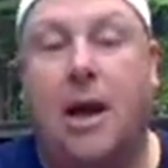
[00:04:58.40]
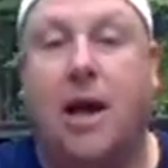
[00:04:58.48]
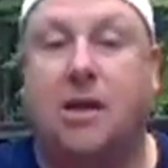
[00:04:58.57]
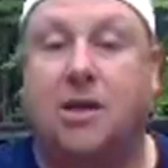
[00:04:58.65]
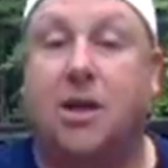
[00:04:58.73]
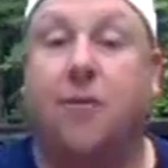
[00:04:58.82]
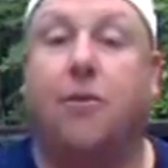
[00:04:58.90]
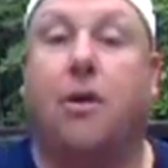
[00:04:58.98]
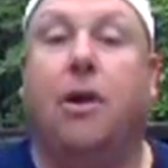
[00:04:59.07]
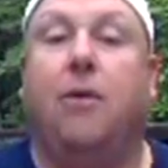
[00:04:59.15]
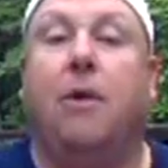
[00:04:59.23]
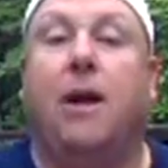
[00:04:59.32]
City of
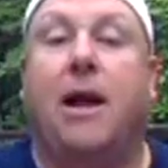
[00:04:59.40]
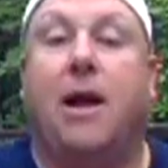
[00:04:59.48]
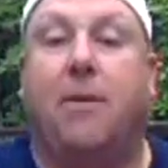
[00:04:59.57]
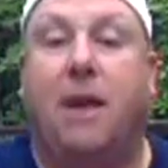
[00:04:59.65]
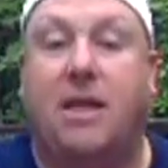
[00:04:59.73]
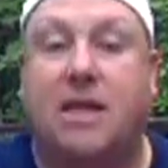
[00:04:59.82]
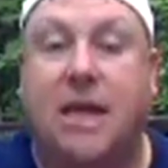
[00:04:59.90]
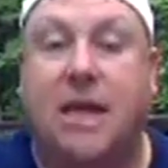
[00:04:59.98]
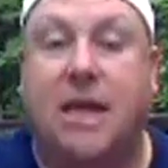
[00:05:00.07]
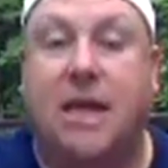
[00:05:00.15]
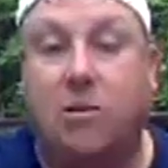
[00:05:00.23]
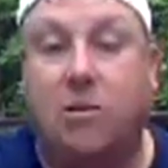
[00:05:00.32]
Raleigh right now
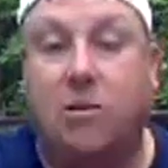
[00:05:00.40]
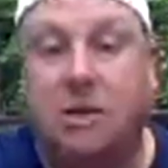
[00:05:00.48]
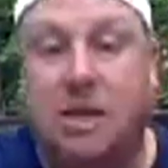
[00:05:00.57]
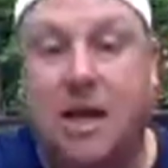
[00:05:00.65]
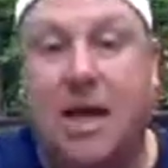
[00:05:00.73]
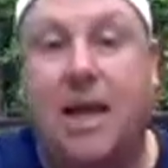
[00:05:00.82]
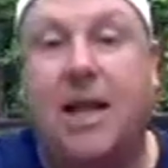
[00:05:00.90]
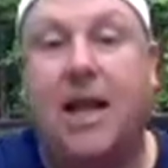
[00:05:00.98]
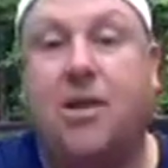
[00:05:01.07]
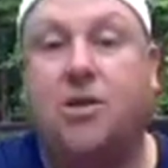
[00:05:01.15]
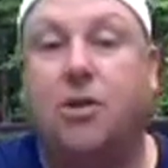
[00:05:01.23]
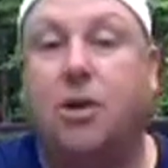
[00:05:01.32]
maintains and owns that, and
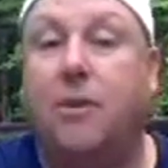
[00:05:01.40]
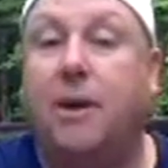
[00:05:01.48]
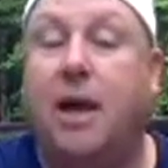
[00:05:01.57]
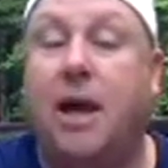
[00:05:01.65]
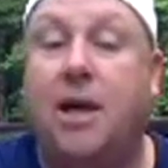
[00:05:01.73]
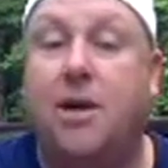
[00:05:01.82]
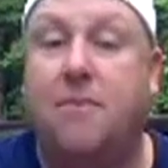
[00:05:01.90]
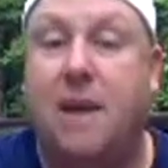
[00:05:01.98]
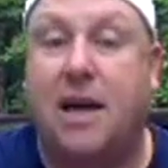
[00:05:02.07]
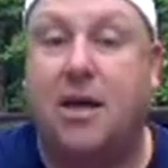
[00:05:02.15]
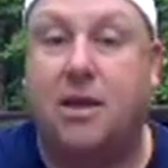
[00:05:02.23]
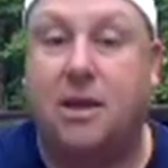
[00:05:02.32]
that is going to be handed
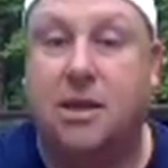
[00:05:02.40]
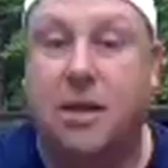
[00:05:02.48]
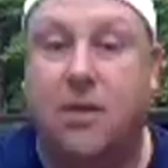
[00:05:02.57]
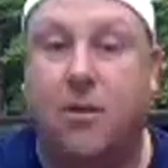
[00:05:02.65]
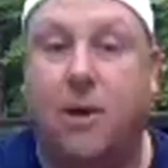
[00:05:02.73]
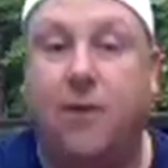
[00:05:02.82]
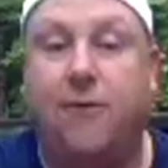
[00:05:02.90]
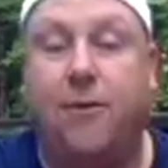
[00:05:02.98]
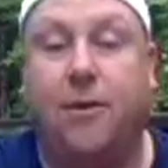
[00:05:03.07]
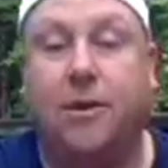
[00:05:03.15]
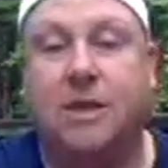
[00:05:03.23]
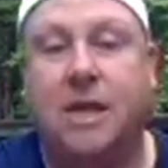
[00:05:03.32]
back to the town of Wake
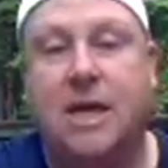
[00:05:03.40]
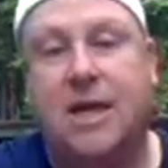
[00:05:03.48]
Forest.